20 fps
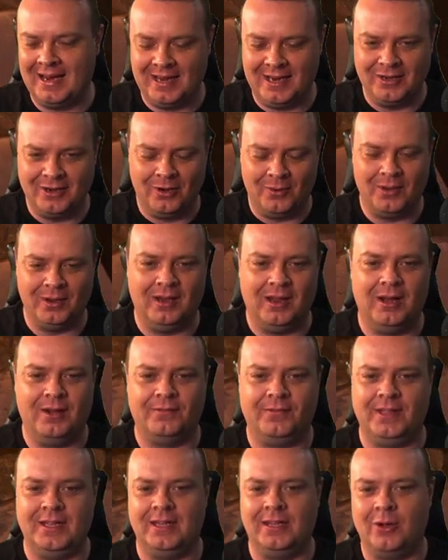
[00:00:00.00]
and I know a lot
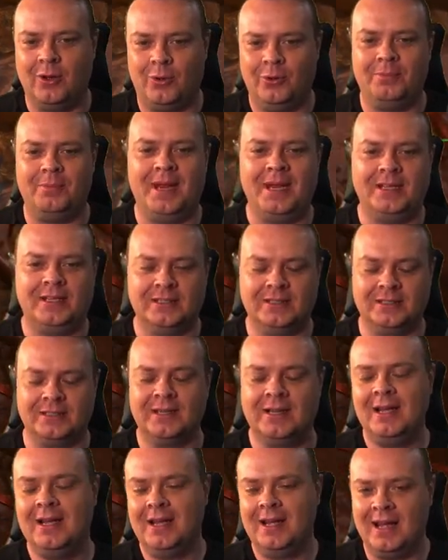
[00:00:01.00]
of the gold makers